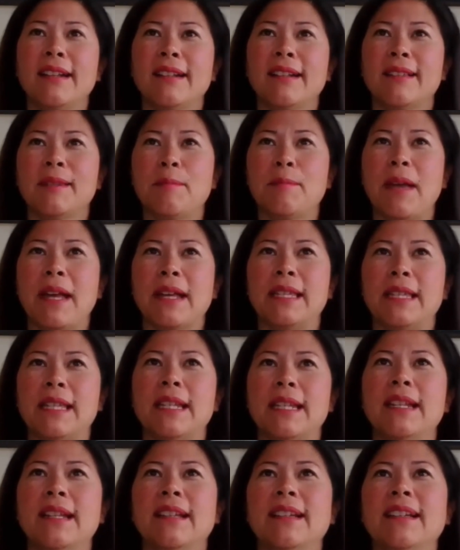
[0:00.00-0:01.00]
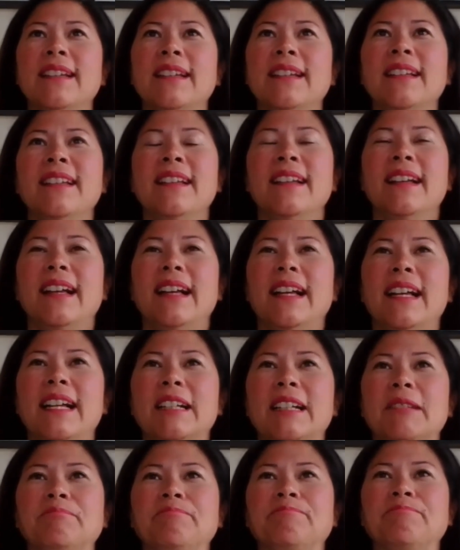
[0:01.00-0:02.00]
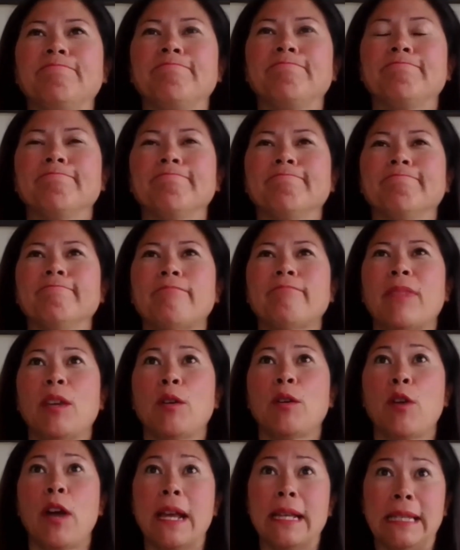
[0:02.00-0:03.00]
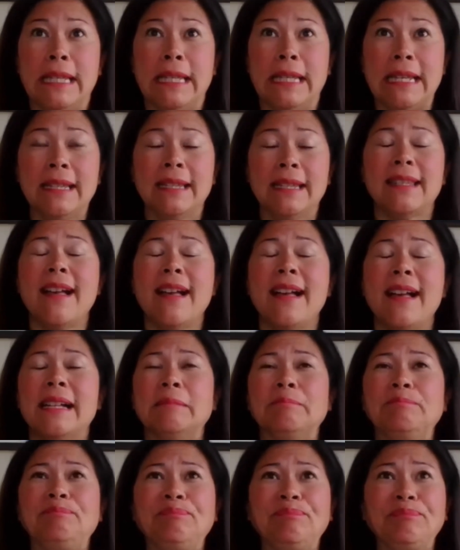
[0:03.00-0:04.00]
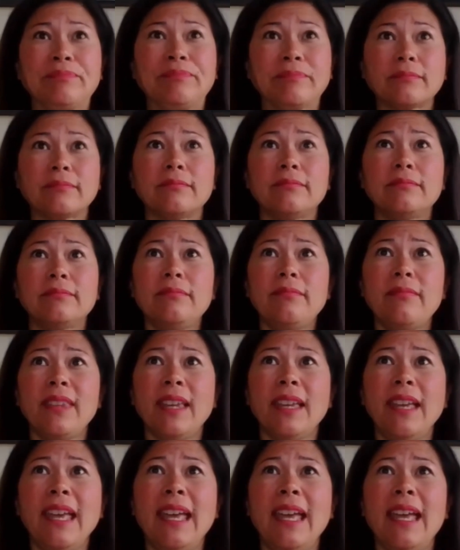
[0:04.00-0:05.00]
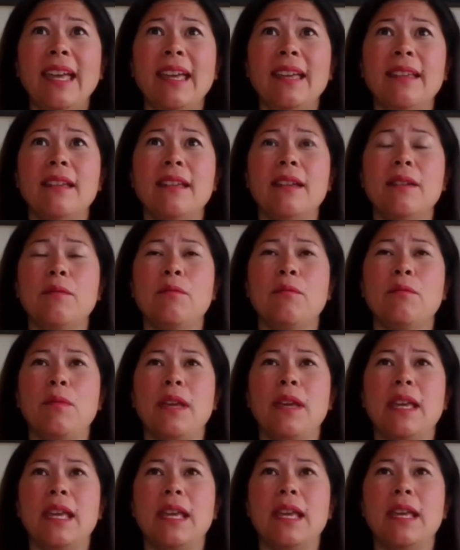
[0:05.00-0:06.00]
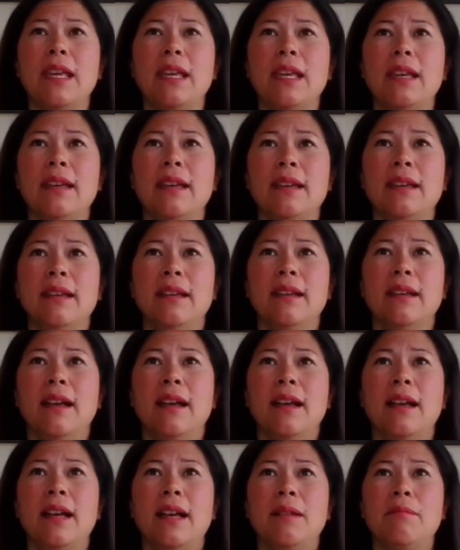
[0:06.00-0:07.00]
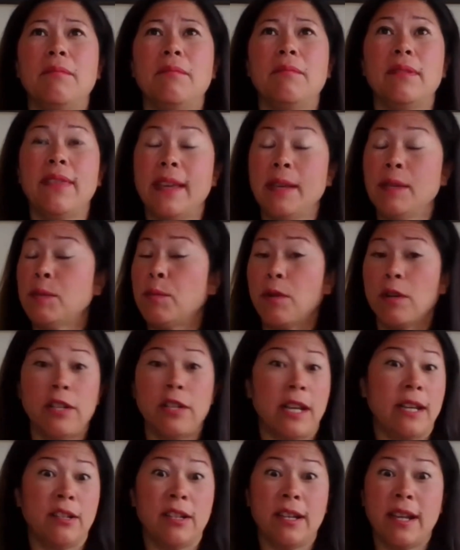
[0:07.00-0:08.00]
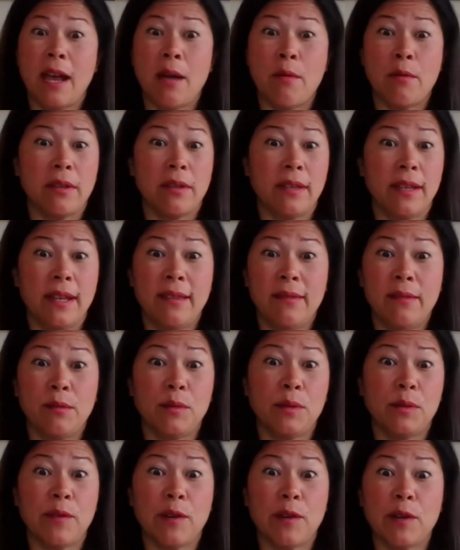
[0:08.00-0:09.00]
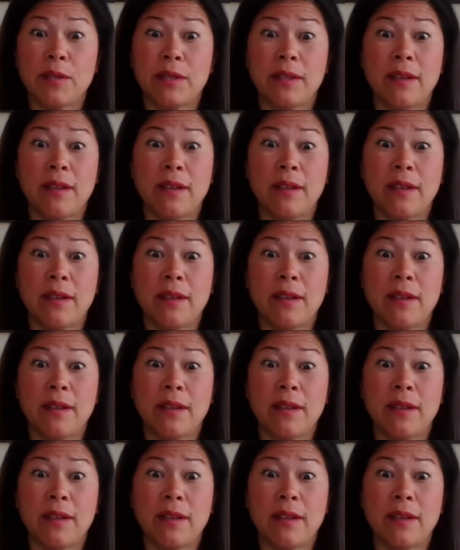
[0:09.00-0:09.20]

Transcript: unexpected um, crisis. Um, and we, um, things were changing hourly in those